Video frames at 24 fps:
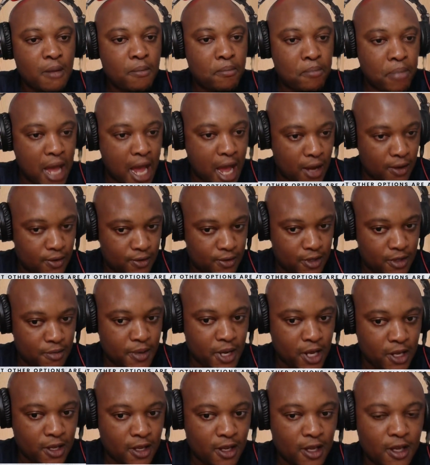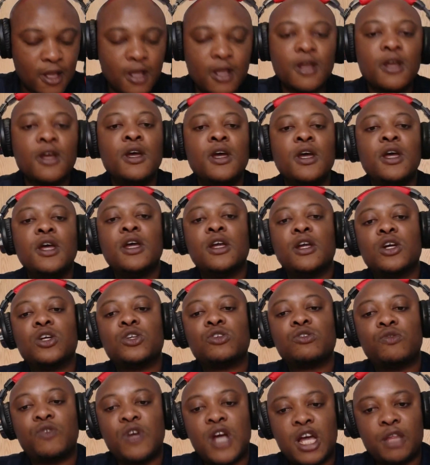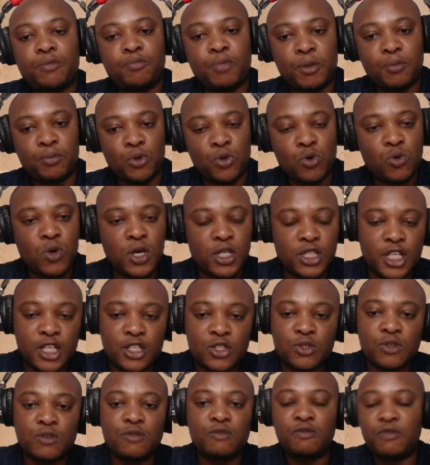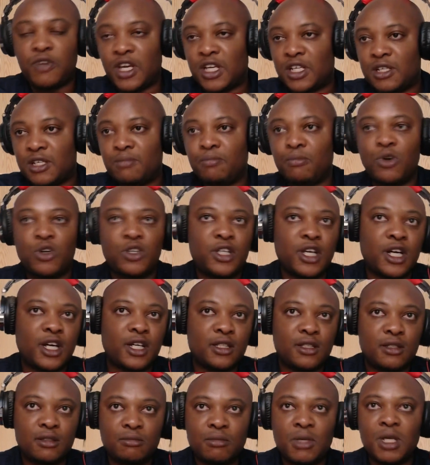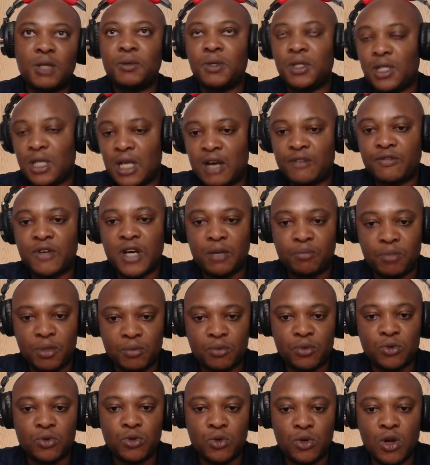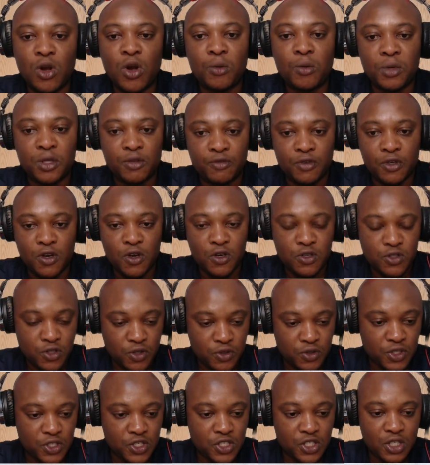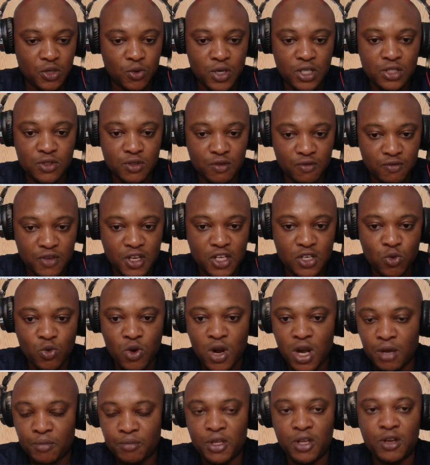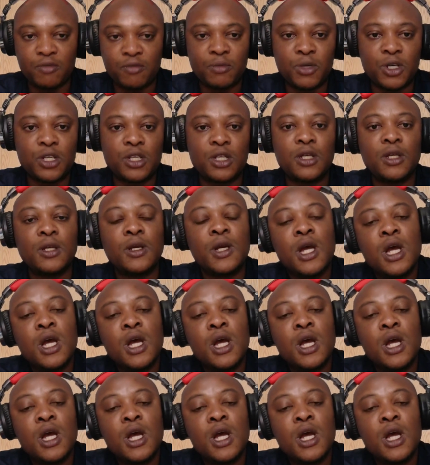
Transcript: per year. Because we've had people who wanted to invest more than maybe, I've had people who come in for consultation, they want to invest quite a bit of money.